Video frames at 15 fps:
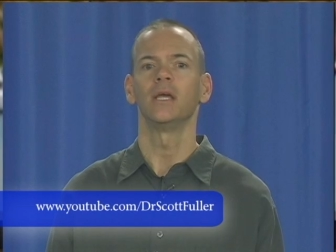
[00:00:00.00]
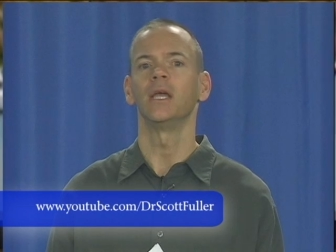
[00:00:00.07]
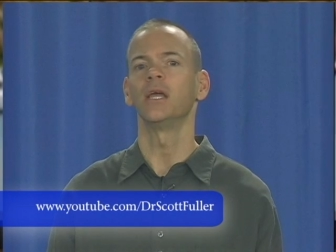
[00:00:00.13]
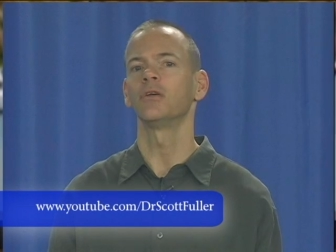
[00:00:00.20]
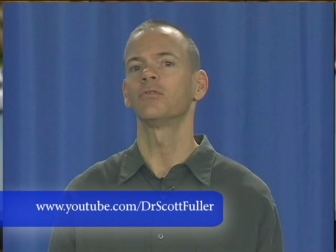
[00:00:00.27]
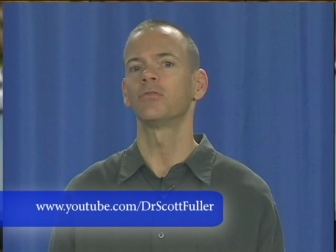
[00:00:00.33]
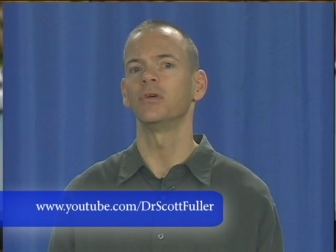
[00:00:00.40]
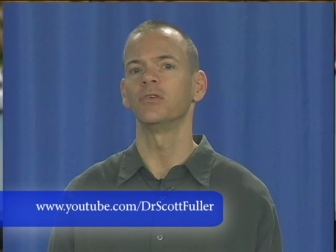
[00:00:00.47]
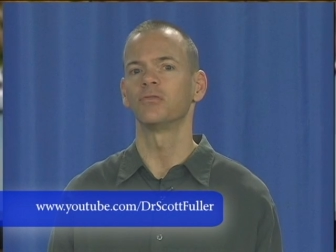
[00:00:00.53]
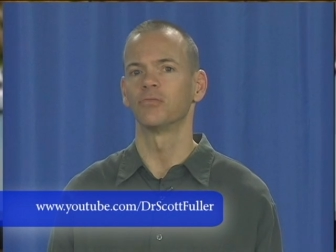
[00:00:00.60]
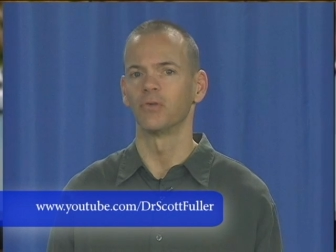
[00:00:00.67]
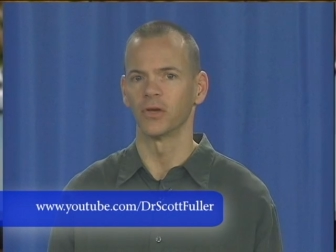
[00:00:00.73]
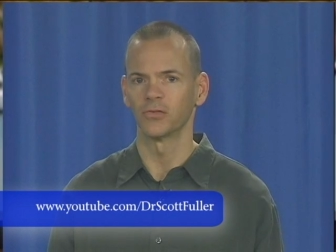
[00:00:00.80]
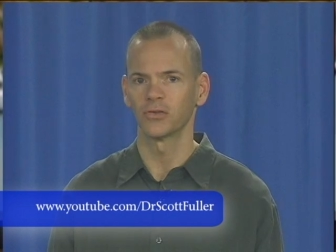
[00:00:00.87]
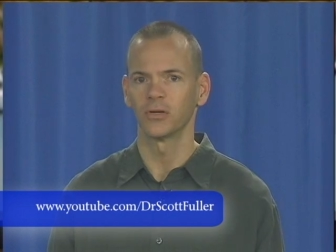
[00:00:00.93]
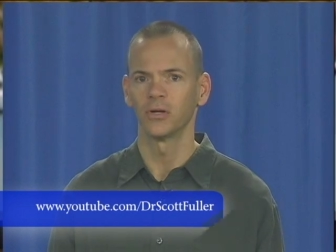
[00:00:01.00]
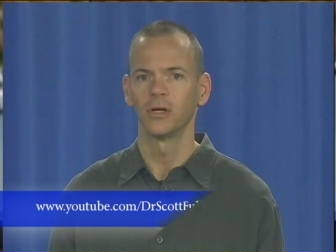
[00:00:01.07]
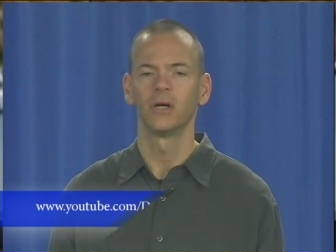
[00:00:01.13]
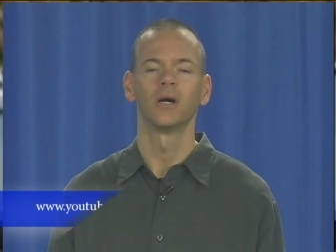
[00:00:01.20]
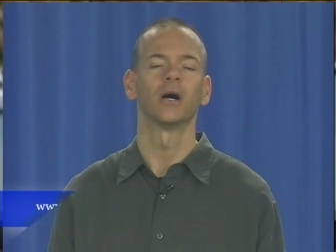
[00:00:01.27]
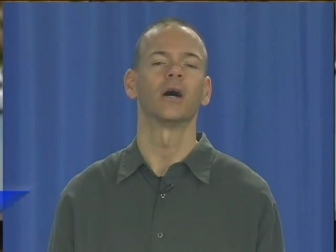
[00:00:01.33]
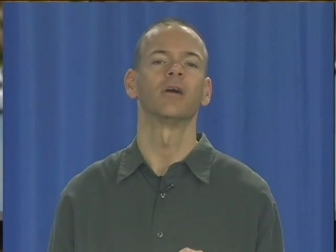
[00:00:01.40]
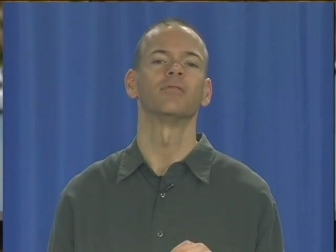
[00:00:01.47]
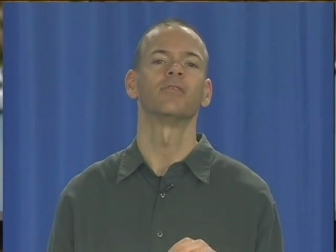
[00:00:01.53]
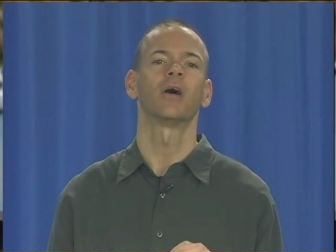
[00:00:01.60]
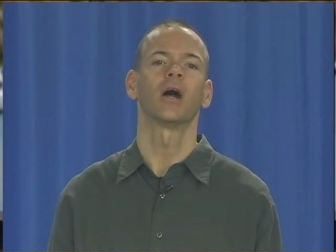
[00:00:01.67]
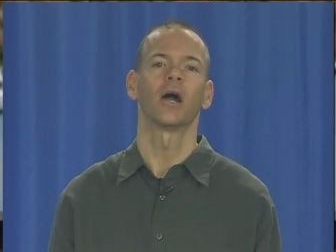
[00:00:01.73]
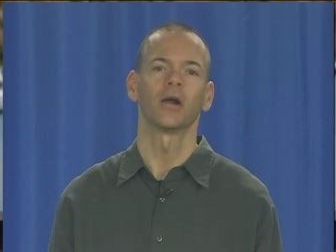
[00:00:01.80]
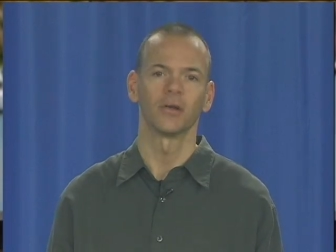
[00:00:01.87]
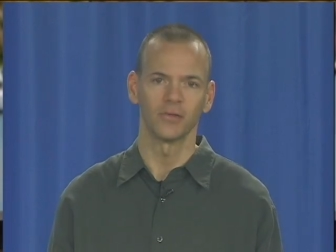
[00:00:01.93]
increased risk of
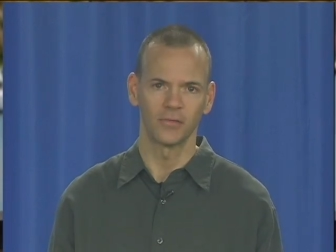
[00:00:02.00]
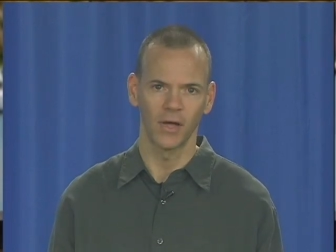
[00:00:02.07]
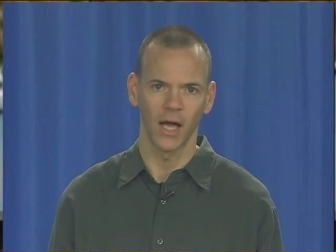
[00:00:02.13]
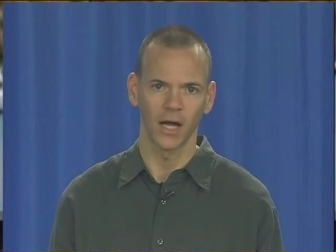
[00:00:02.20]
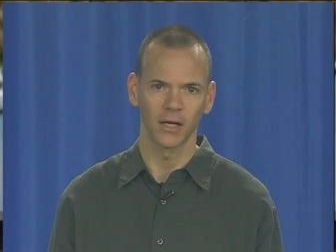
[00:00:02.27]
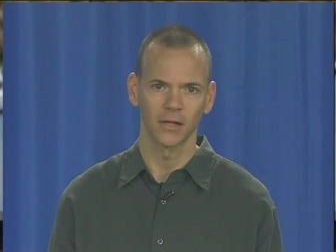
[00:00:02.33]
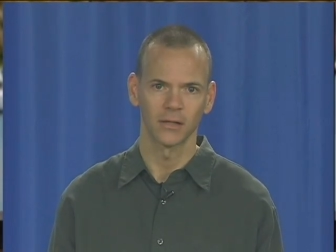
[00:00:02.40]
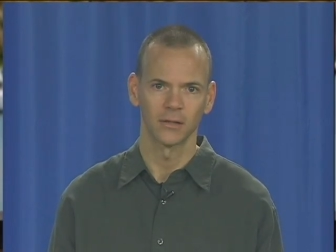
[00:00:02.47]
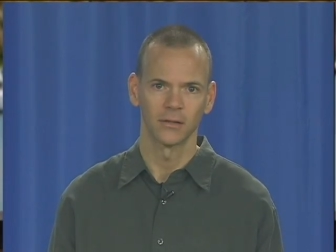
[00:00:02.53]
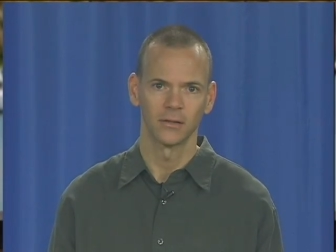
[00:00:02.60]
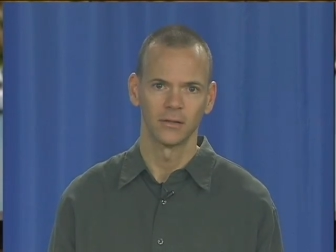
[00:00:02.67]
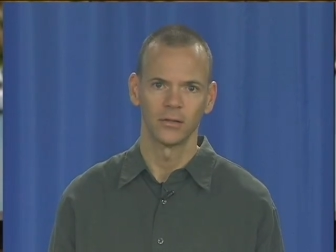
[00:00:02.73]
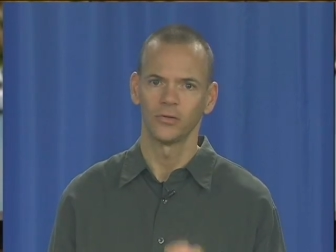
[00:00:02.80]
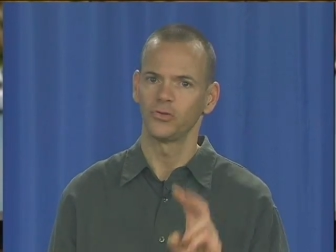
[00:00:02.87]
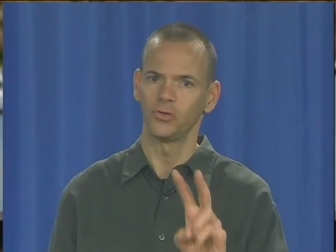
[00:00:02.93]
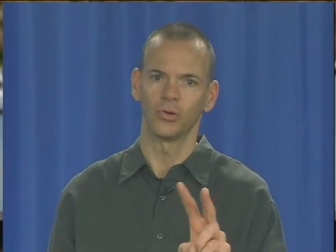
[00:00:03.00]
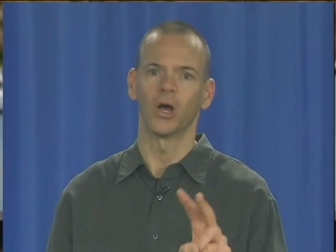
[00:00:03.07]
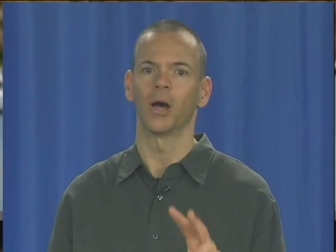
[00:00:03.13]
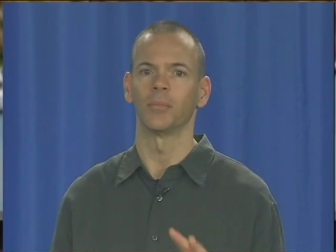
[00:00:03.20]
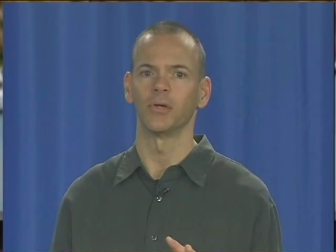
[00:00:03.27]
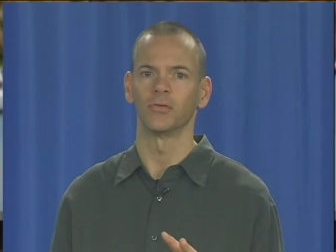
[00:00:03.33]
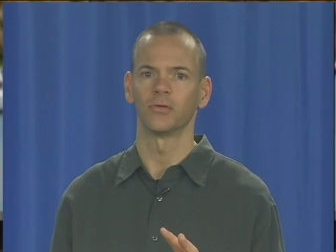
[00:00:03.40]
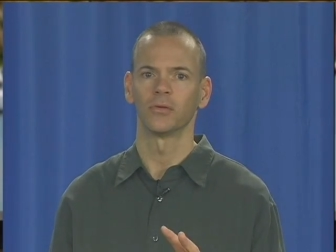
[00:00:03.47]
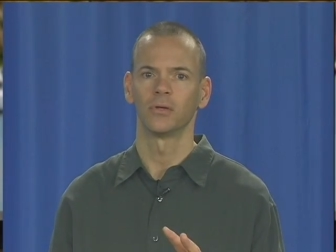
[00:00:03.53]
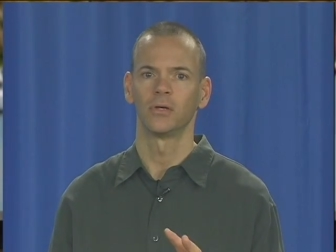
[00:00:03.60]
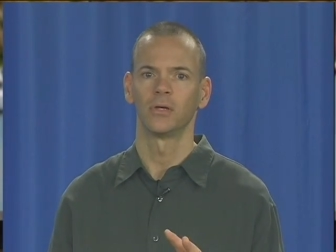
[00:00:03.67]
heart attack. Two copies.